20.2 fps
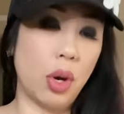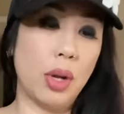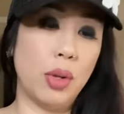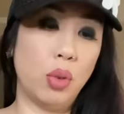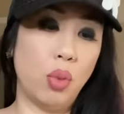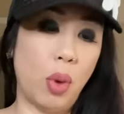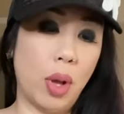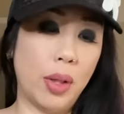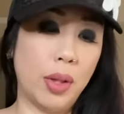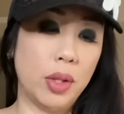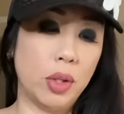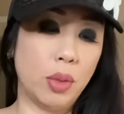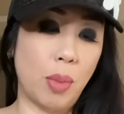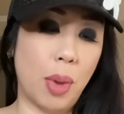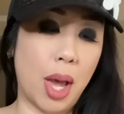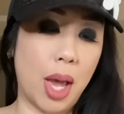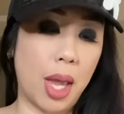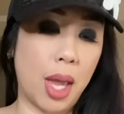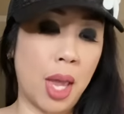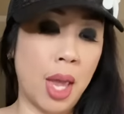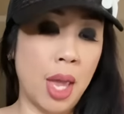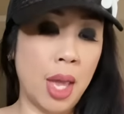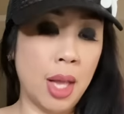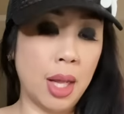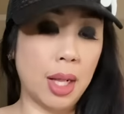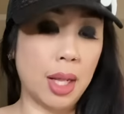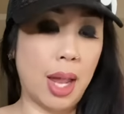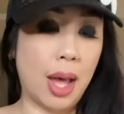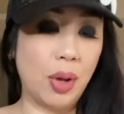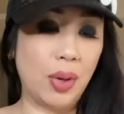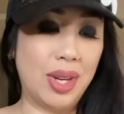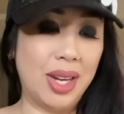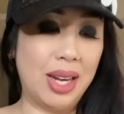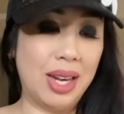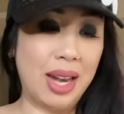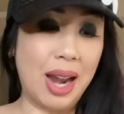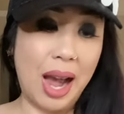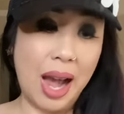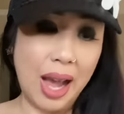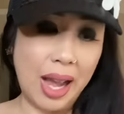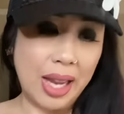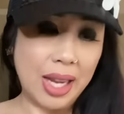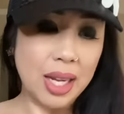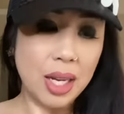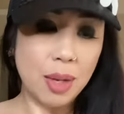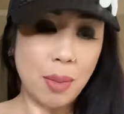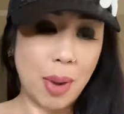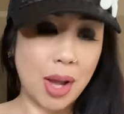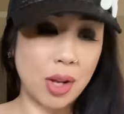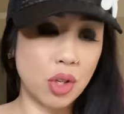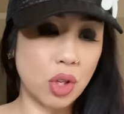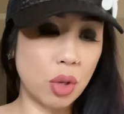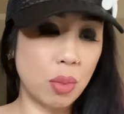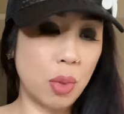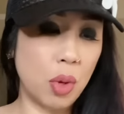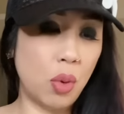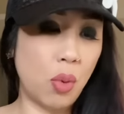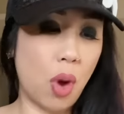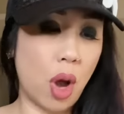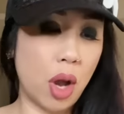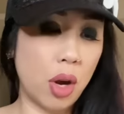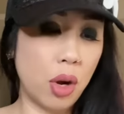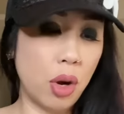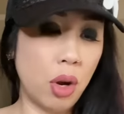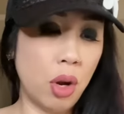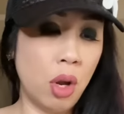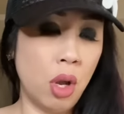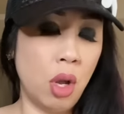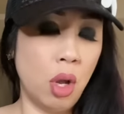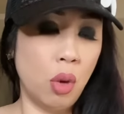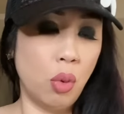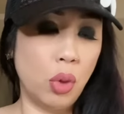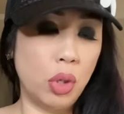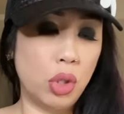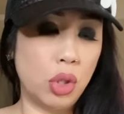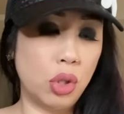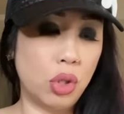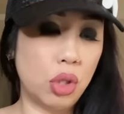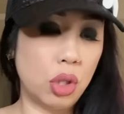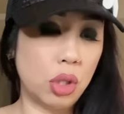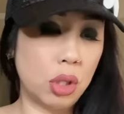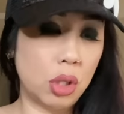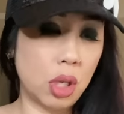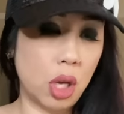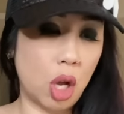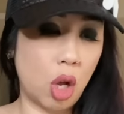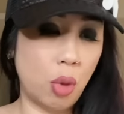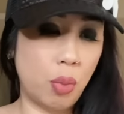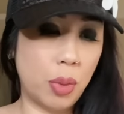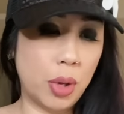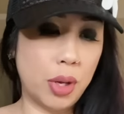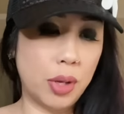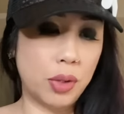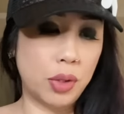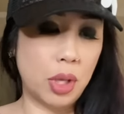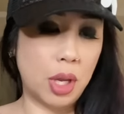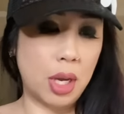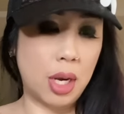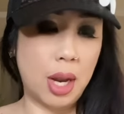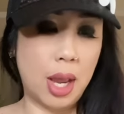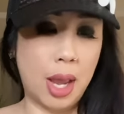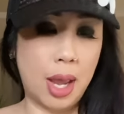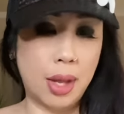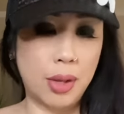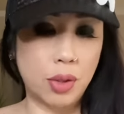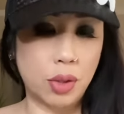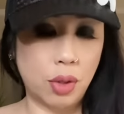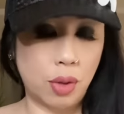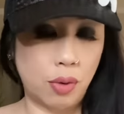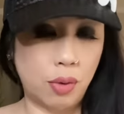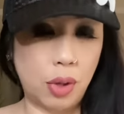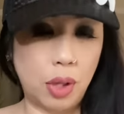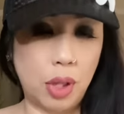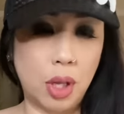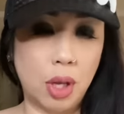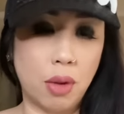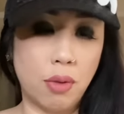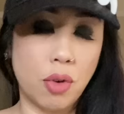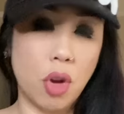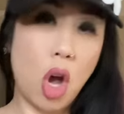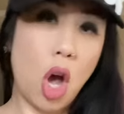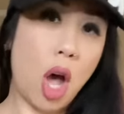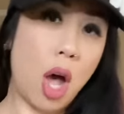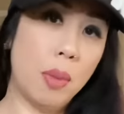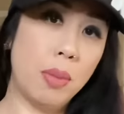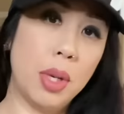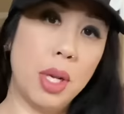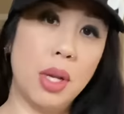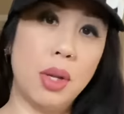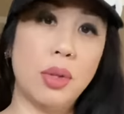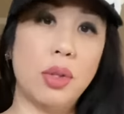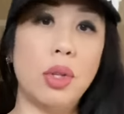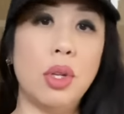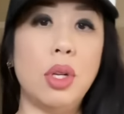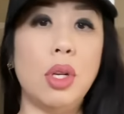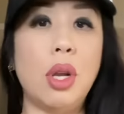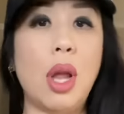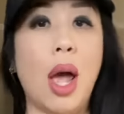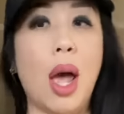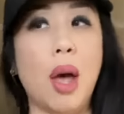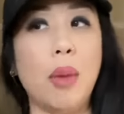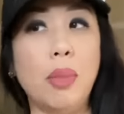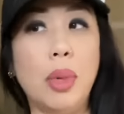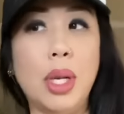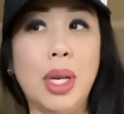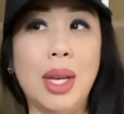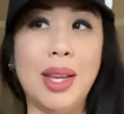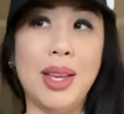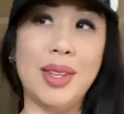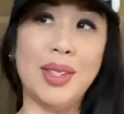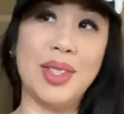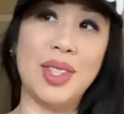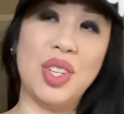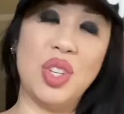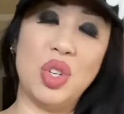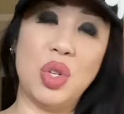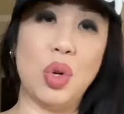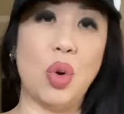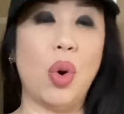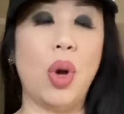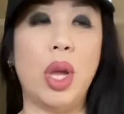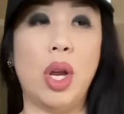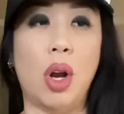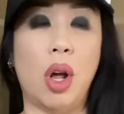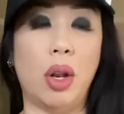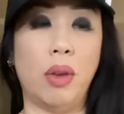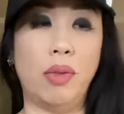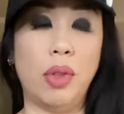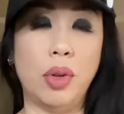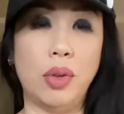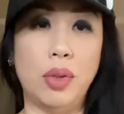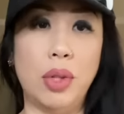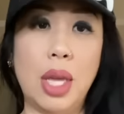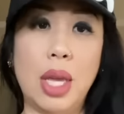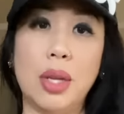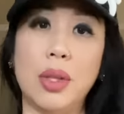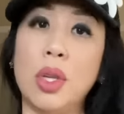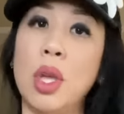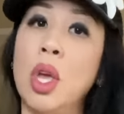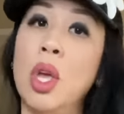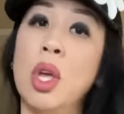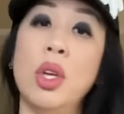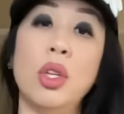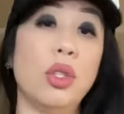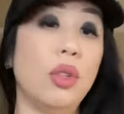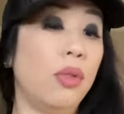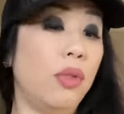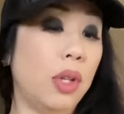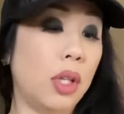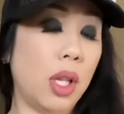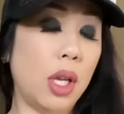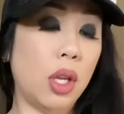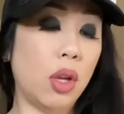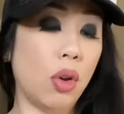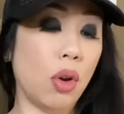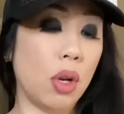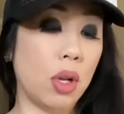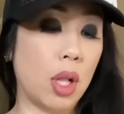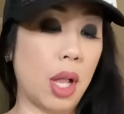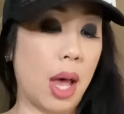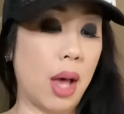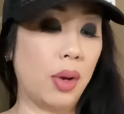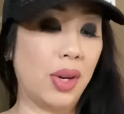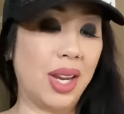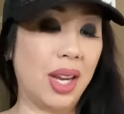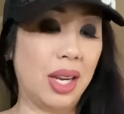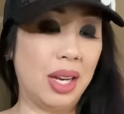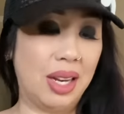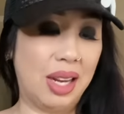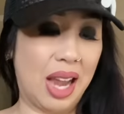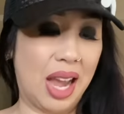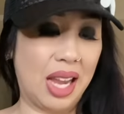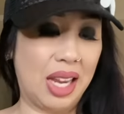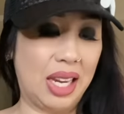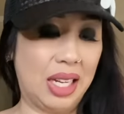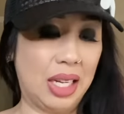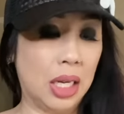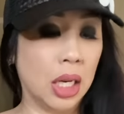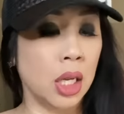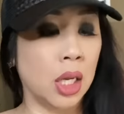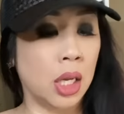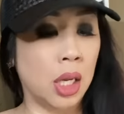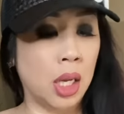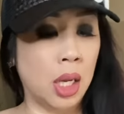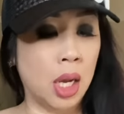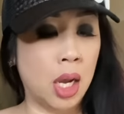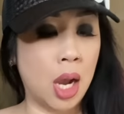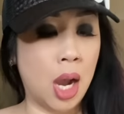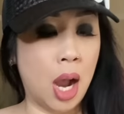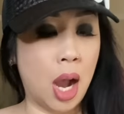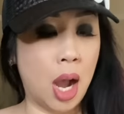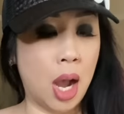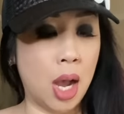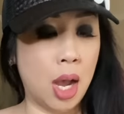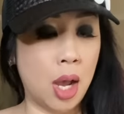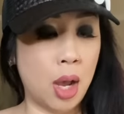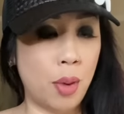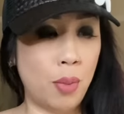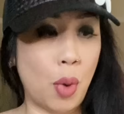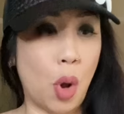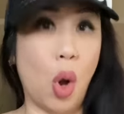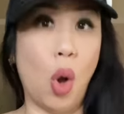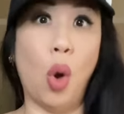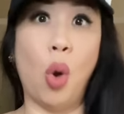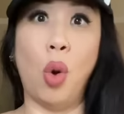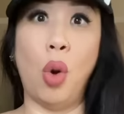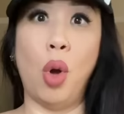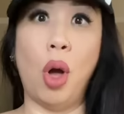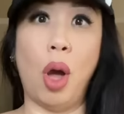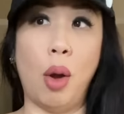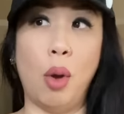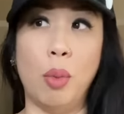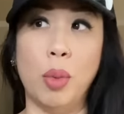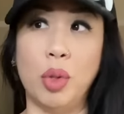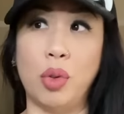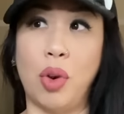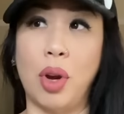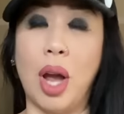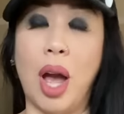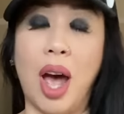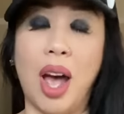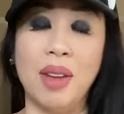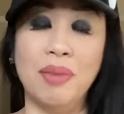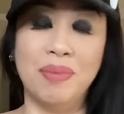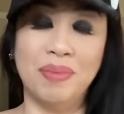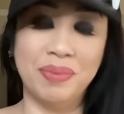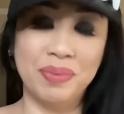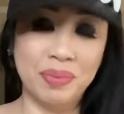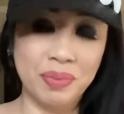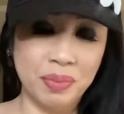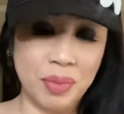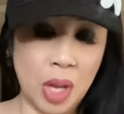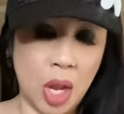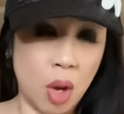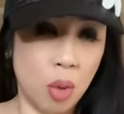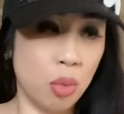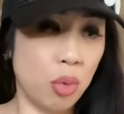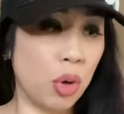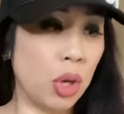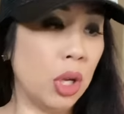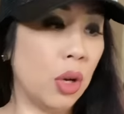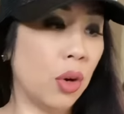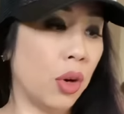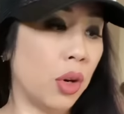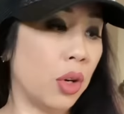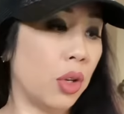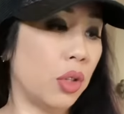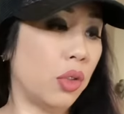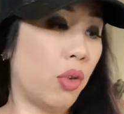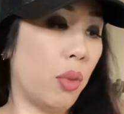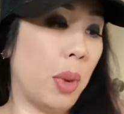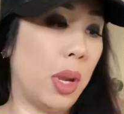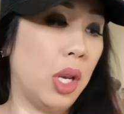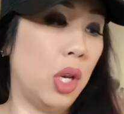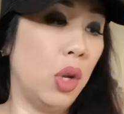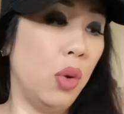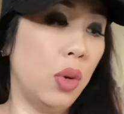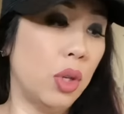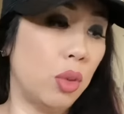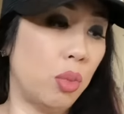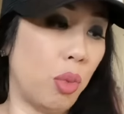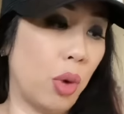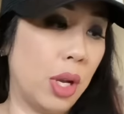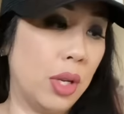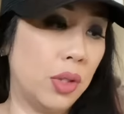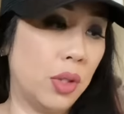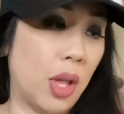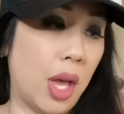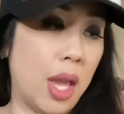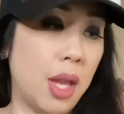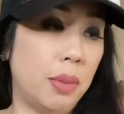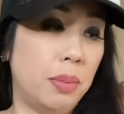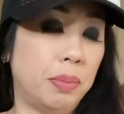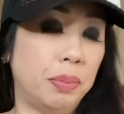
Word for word: as well as my Cloud 9 Magic Moon Water, which is just to help us enhance the feeling of calmness and happiness and joy and all of those things to feel like you're on Cloud 9. Um, oh, I almost forgot. Pre-orders for my newest bracelet.